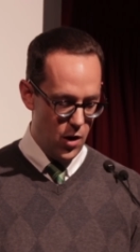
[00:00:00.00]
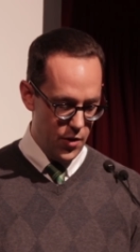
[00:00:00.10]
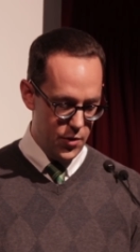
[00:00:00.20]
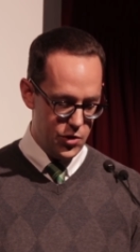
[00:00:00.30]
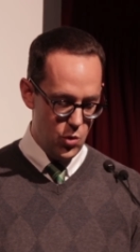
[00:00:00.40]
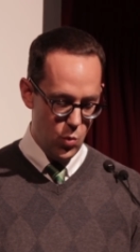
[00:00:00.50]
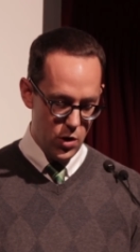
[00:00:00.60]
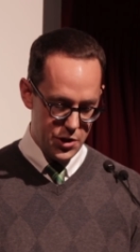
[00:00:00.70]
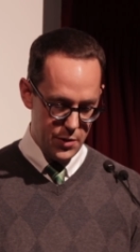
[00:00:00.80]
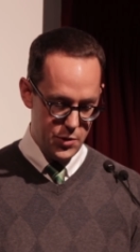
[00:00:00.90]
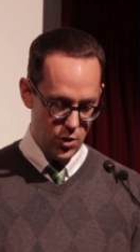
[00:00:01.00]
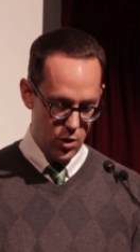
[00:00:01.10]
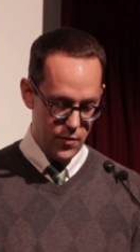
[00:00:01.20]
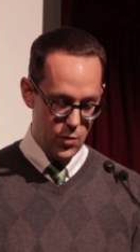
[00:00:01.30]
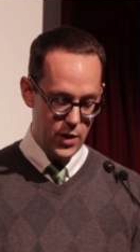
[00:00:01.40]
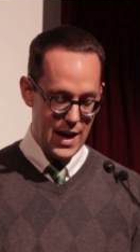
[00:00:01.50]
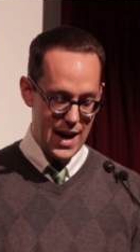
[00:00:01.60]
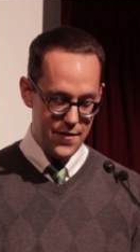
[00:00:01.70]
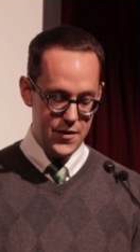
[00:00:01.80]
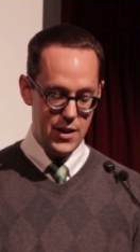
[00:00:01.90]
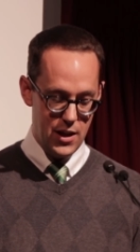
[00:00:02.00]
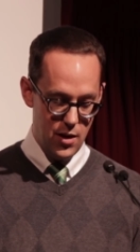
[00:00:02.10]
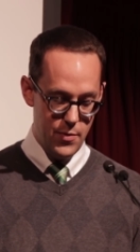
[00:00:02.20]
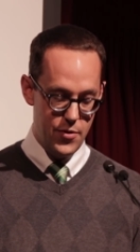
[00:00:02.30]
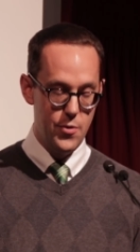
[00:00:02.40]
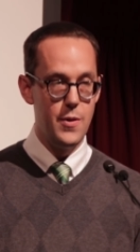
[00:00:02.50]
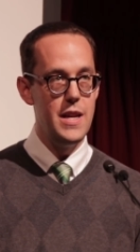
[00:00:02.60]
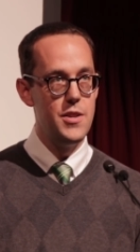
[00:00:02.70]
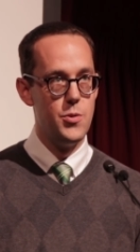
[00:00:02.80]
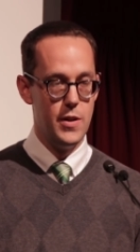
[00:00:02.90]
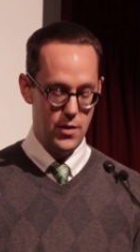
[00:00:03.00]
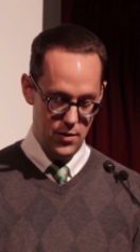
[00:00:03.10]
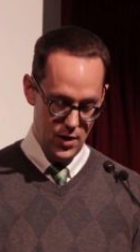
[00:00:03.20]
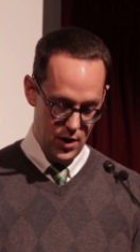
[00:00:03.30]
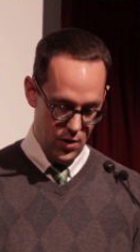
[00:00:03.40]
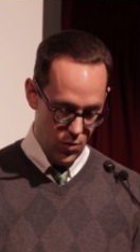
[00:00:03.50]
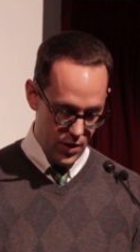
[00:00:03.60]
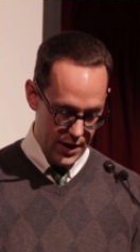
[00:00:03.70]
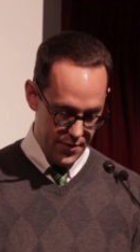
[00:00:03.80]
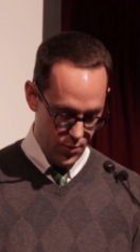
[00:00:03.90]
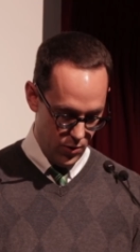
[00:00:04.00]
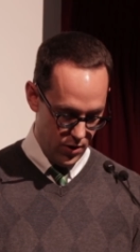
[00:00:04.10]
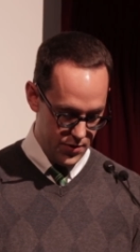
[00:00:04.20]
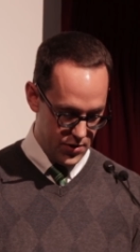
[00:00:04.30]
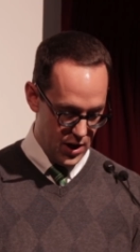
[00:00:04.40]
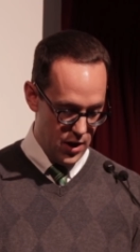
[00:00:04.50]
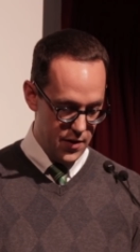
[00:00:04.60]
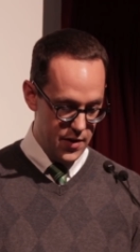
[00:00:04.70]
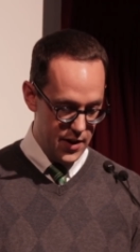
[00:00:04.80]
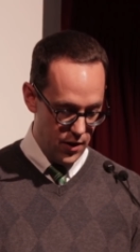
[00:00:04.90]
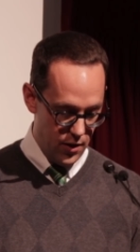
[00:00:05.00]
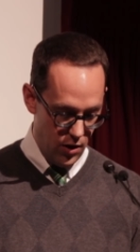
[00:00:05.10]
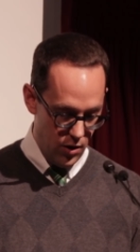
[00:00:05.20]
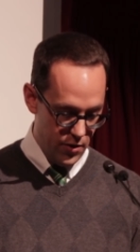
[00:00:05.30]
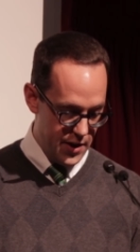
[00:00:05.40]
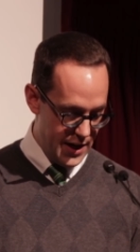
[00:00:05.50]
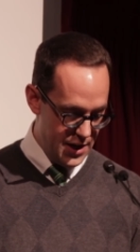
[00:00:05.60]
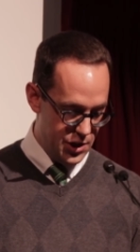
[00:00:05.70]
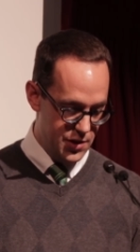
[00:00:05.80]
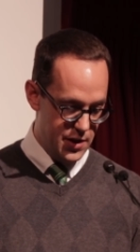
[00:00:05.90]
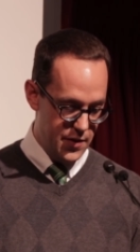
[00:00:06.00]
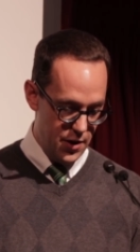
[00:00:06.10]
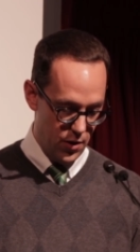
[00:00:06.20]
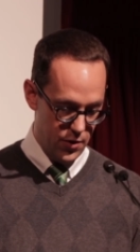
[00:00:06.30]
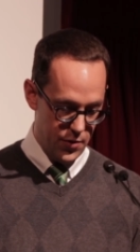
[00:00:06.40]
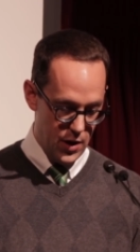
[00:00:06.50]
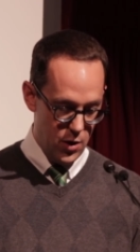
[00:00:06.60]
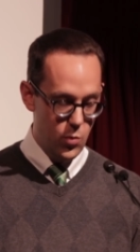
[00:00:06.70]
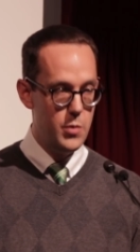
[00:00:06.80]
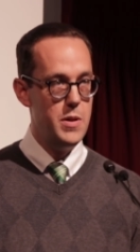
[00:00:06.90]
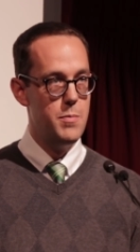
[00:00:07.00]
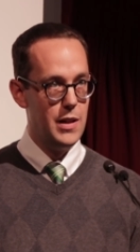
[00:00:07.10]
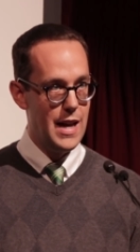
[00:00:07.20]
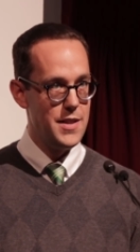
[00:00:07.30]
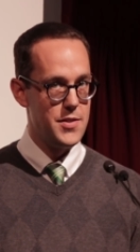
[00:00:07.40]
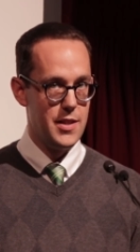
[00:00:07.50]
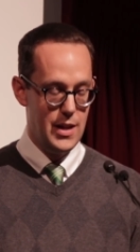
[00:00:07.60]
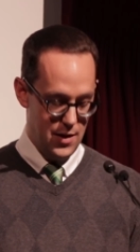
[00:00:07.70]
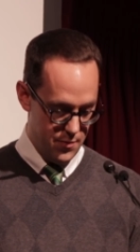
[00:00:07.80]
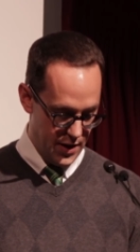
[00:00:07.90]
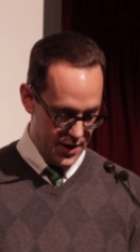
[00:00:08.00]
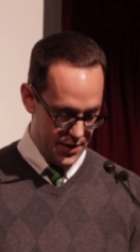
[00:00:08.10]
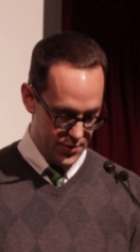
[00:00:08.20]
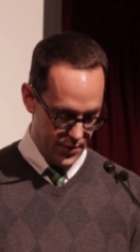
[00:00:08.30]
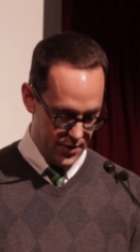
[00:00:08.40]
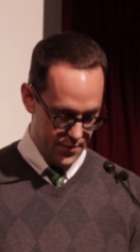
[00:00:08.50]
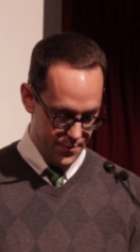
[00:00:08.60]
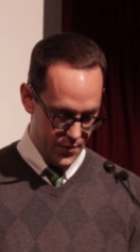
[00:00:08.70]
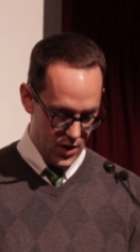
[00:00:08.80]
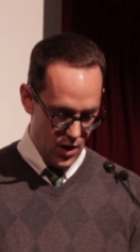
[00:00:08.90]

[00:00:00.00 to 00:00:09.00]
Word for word: All those who worship Jehovah would have to come through Israel, or in other words, that all the nations of the earth would be blessed by Israel.